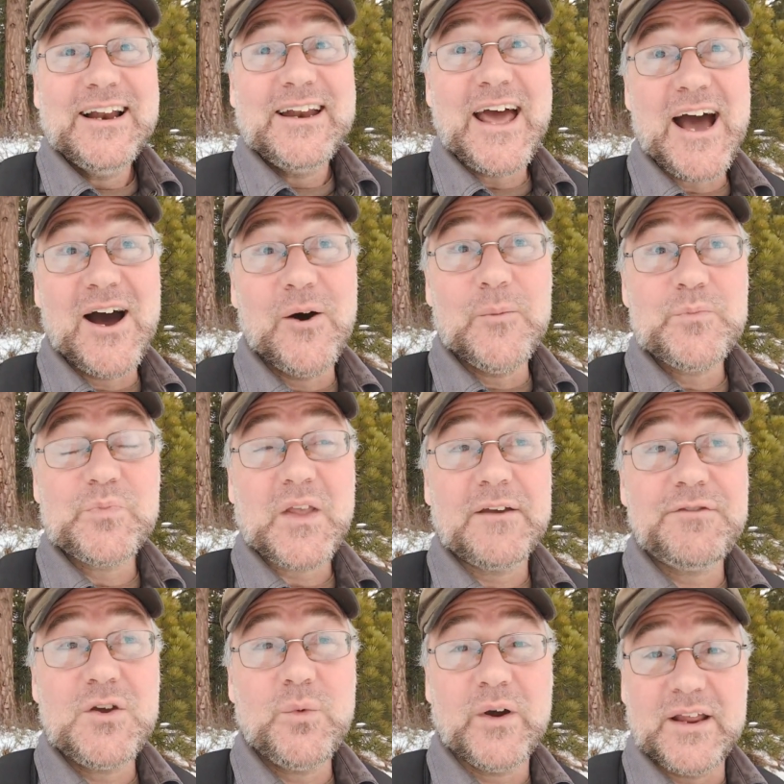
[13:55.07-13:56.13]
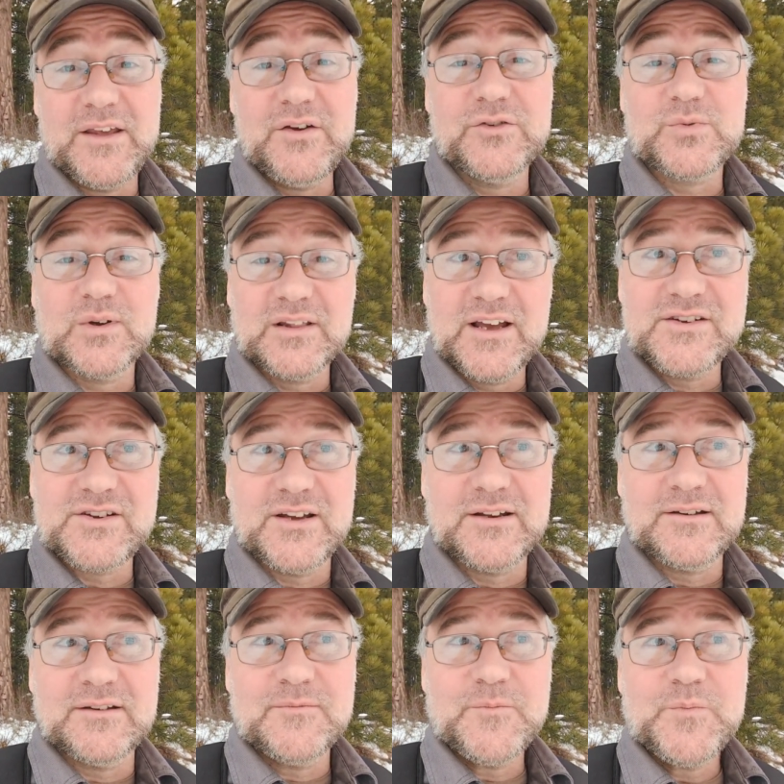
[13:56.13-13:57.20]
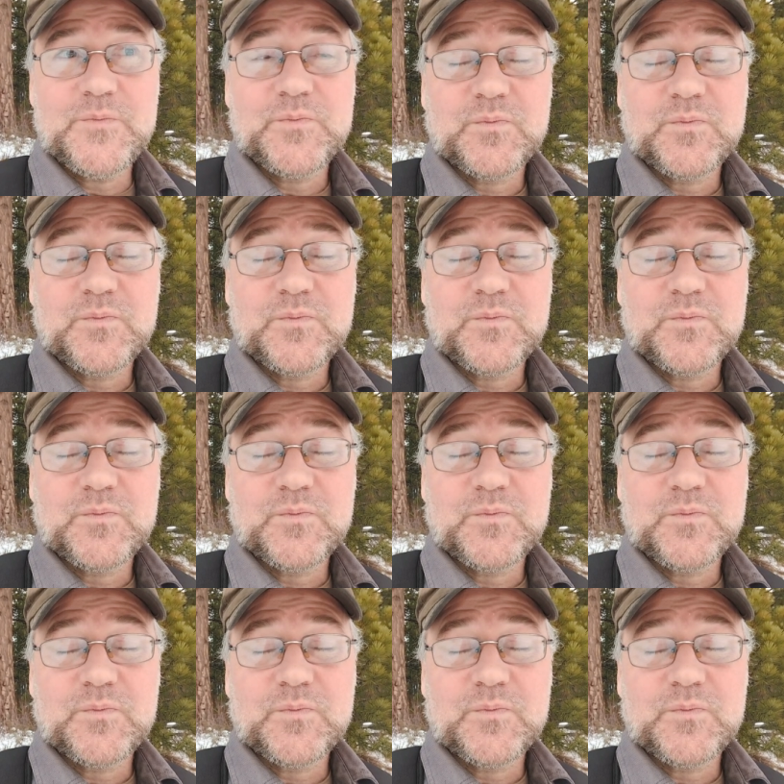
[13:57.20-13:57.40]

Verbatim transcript: Now, if you want to use religion